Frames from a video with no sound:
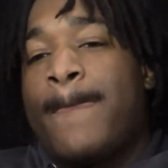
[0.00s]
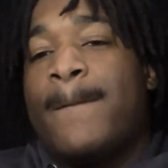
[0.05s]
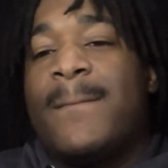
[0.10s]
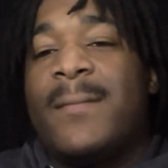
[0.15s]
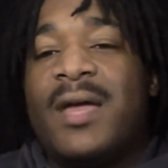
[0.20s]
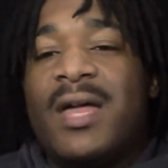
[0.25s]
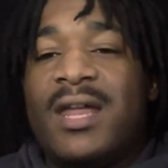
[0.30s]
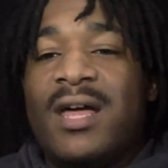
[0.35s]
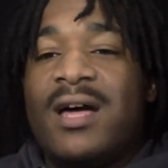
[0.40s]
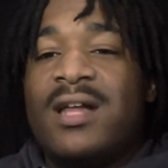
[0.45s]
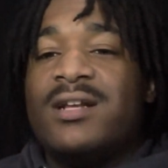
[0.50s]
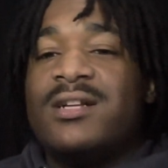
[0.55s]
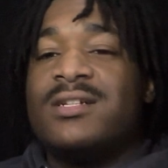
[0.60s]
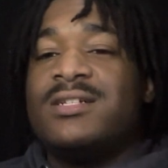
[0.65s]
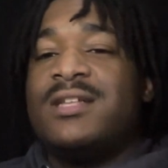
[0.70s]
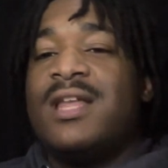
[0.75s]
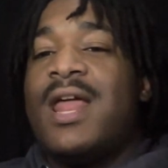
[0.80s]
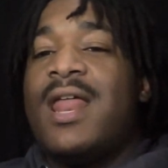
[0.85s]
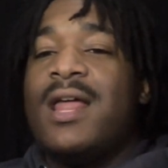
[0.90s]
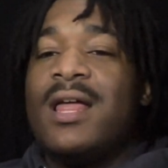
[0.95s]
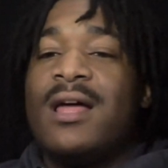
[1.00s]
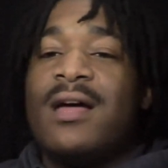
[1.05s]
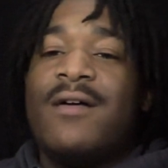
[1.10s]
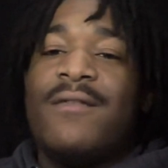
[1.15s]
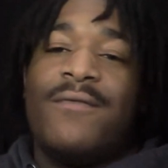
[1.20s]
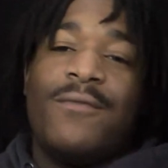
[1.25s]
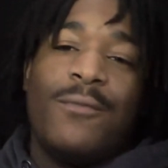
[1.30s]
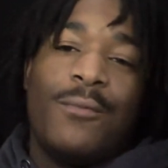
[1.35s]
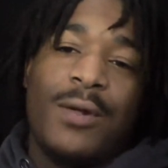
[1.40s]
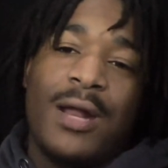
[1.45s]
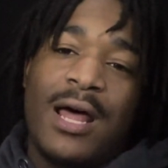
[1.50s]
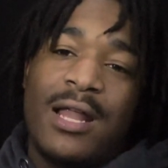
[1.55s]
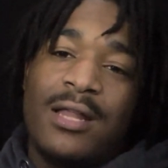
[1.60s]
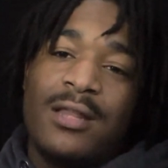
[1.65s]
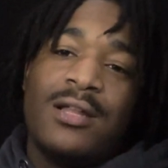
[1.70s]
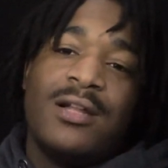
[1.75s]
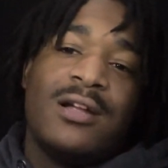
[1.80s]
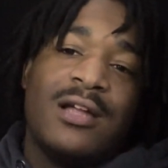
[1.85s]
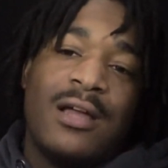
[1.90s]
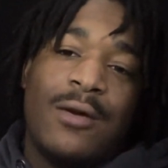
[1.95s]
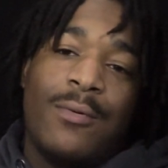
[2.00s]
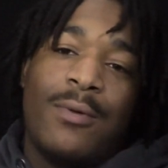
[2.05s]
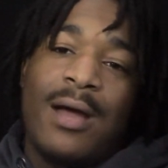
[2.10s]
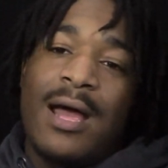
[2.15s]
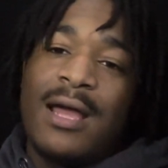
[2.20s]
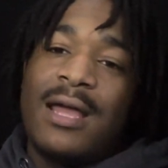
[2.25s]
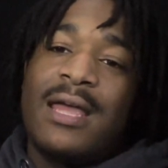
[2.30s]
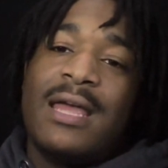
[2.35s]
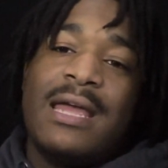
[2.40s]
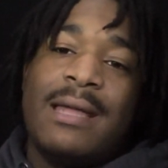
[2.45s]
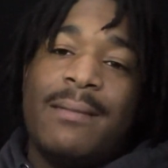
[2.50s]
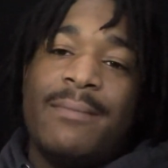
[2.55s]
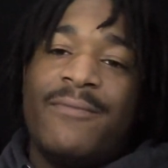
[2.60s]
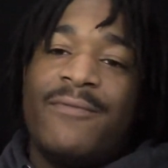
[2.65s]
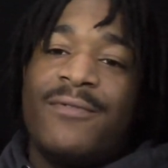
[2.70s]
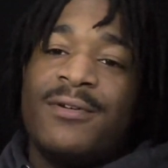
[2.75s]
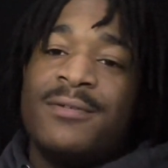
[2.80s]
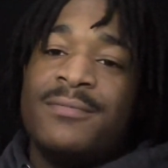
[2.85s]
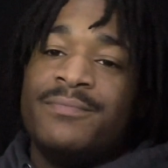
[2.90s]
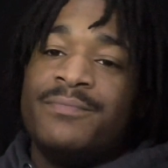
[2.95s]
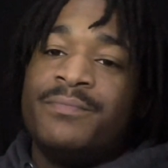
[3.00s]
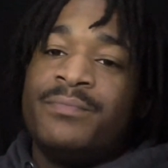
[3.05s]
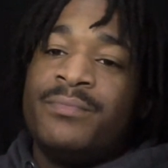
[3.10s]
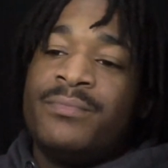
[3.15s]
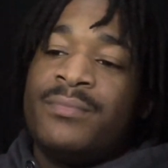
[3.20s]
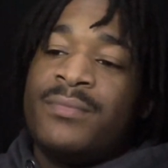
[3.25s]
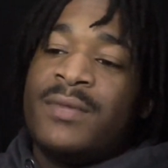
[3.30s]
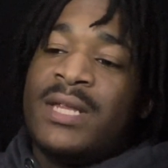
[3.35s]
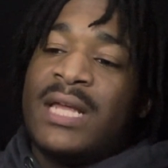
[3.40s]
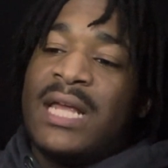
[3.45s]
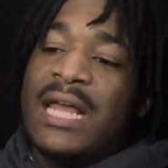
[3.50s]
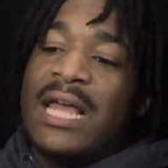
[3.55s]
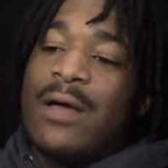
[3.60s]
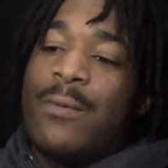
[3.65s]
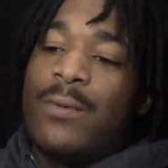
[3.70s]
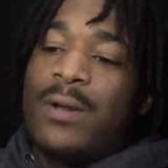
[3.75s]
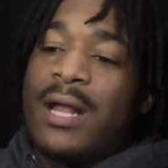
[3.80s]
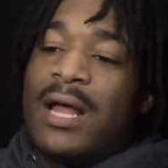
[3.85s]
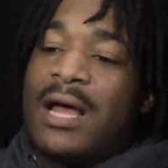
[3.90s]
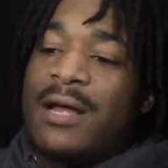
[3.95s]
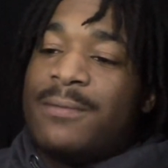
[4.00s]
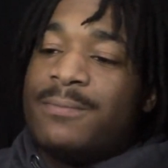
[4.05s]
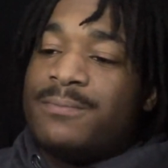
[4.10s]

getting understanding of what I learned and where I came from, and what I